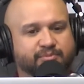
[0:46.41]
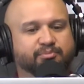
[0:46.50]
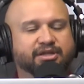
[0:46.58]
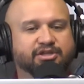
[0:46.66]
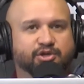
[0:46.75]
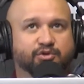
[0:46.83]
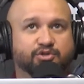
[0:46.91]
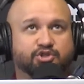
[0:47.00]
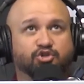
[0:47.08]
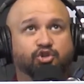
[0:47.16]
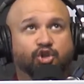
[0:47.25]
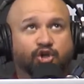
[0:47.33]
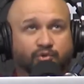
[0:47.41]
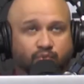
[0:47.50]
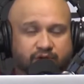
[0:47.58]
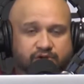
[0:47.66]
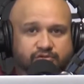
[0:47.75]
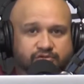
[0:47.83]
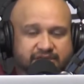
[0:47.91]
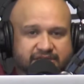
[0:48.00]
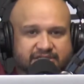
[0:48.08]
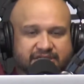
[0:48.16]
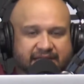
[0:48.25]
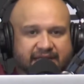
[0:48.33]
simply do is you look where your
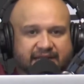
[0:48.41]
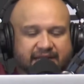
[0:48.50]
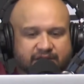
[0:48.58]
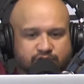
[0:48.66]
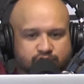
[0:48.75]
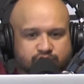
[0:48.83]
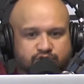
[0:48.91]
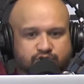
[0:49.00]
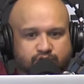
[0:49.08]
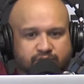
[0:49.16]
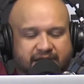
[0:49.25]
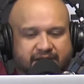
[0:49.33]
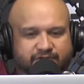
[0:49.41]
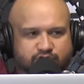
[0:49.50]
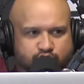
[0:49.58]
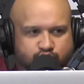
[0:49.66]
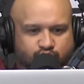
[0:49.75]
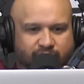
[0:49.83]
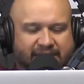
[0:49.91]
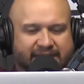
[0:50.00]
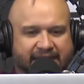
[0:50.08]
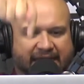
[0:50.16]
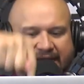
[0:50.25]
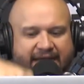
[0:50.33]
disc landed and you just do kind of a straight
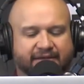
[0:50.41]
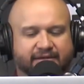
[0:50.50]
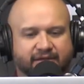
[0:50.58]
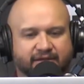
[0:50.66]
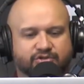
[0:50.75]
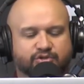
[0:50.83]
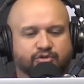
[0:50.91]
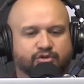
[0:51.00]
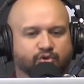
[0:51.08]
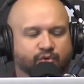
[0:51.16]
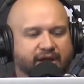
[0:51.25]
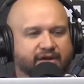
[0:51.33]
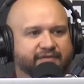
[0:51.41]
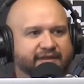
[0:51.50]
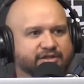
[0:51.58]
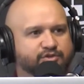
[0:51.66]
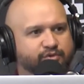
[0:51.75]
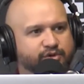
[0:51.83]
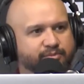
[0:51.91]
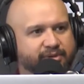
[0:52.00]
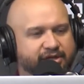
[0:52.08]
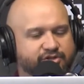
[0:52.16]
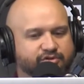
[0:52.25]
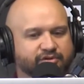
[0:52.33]
line to the ground. And that's where you
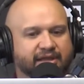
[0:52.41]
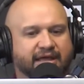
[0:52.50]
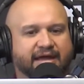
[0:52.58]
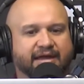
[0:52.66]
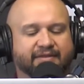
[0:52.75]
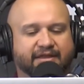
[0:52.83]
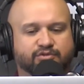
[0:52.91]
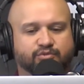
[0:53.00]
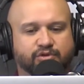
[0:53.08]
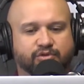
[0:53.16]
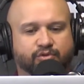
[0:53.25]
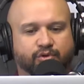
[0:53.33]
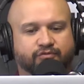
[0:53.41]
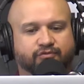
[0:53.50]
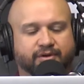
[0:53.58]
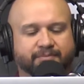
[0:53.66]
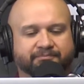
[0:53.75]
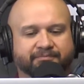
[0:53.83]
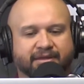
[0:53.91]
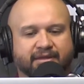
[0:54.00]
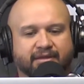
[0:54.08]
place your lie and that's where you throw from.